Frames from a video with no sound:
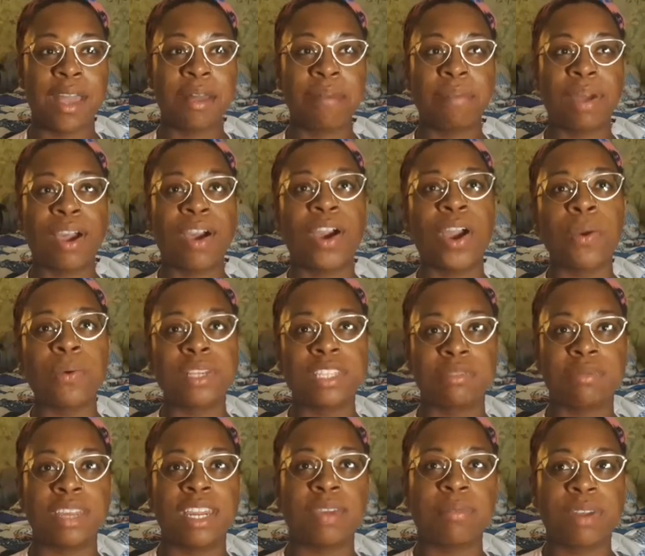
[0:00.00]
my heart was
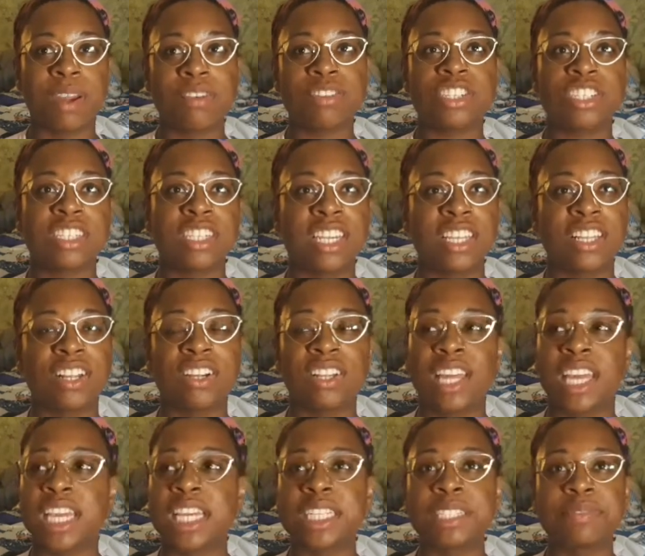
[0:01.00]
beating, but I was just sitting there
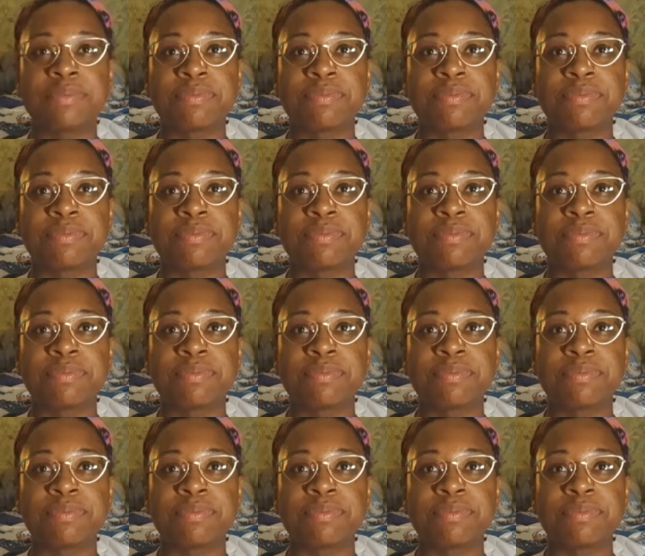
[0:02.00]
like